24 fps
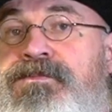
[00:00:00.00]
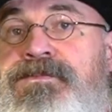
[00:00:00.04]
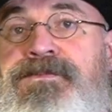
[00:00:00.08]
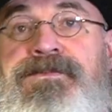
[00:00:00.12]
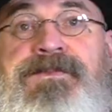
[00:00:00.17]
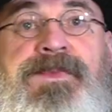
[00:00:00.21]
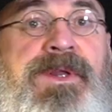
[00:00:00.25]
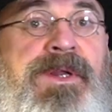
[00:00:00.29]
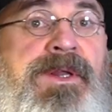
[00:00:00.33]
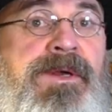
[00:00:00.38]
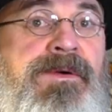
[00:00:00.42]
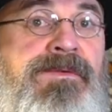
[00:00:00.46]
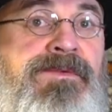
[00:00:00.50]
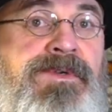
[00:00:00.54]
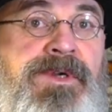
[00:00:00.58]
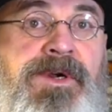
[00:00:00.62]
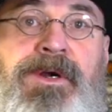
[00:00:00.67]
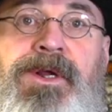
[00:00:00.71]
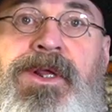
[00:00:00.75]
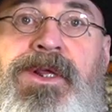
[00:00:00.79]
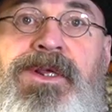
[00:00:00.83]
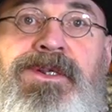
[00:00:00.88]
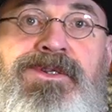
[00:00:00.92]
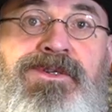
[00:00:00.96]
you know,
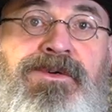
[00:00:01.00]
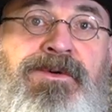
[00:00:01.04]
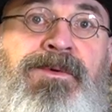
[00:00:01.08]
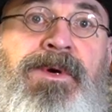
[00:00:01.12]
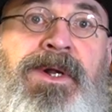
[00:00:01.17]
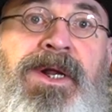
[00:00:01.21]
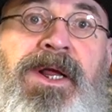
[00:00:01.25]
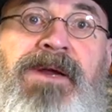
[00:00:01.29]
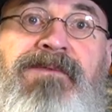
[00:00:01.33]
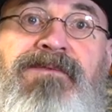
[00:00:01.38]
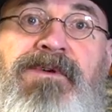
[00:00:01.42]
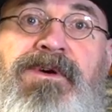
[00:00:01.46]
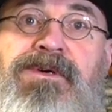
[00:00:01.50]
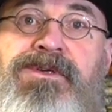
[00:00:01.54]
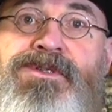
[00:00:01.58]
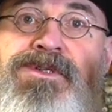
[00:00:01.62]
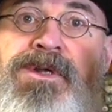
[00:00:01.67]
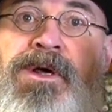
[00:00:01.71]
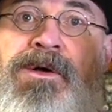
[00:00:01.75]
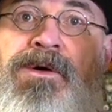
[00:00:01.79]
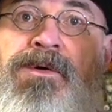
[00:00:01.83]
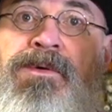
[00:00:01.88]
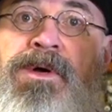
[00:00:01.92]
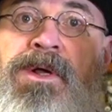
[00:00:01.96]
turkeys or whatever.
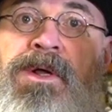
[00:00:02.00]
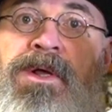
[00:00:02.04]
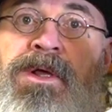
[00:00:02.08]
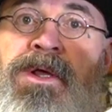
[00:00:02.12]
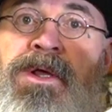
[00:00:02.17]
So